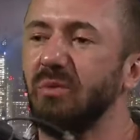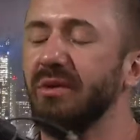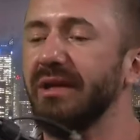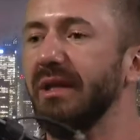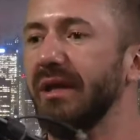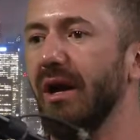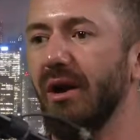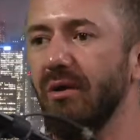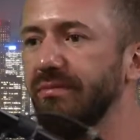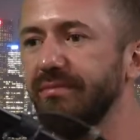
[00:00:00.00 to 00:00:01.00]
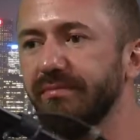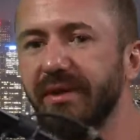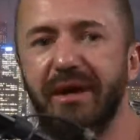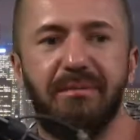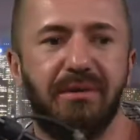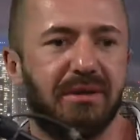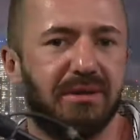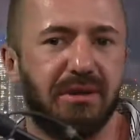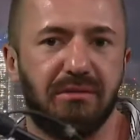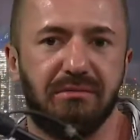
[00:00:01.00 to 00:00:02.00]
It wasn't like, oh, not a big
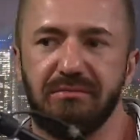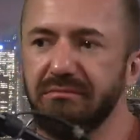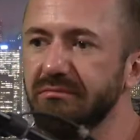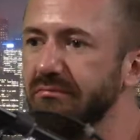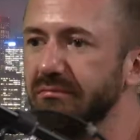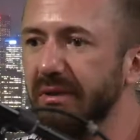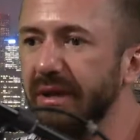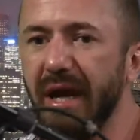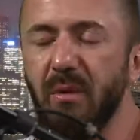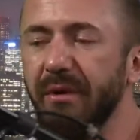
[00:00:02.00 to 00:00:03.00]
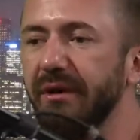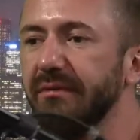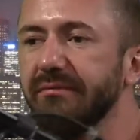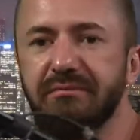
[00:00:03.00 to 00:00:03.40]
deal. A guy wearing,